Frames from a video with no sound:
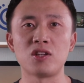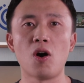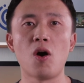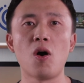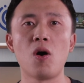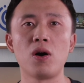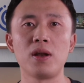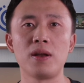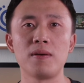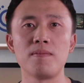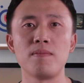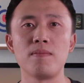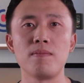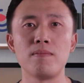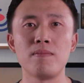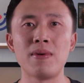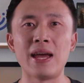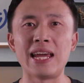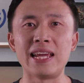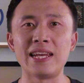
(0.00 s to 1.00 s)

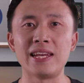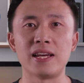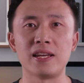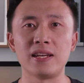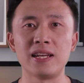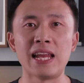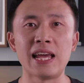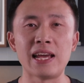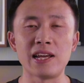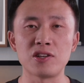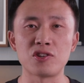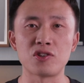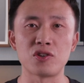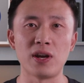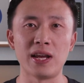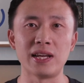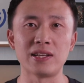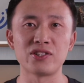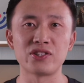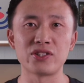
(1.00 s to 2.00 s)
automated nature
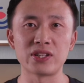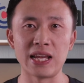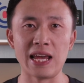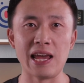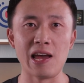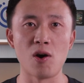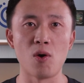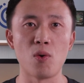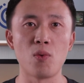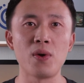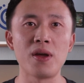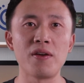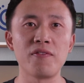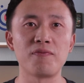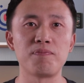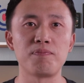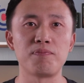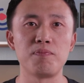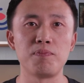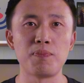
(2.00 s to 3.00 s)
and scale,
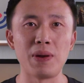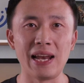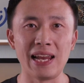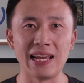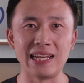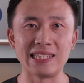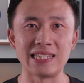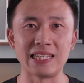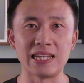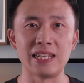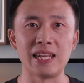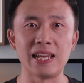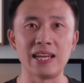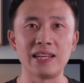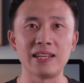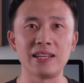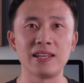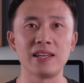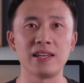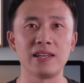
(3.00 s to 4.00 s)
we've placed it
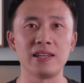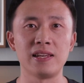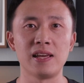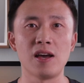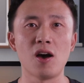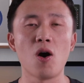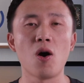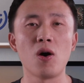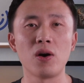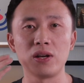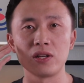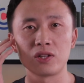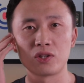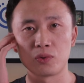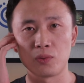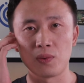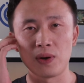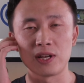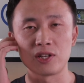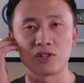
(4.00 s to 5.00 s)
in the audio
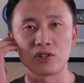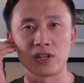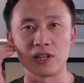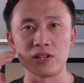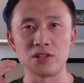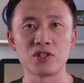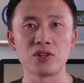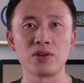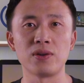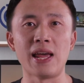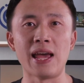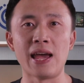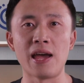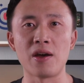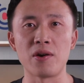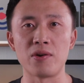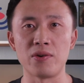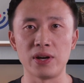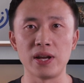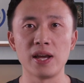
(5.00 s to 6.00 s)
switch control
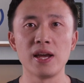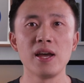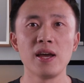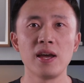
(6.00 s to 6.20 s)
area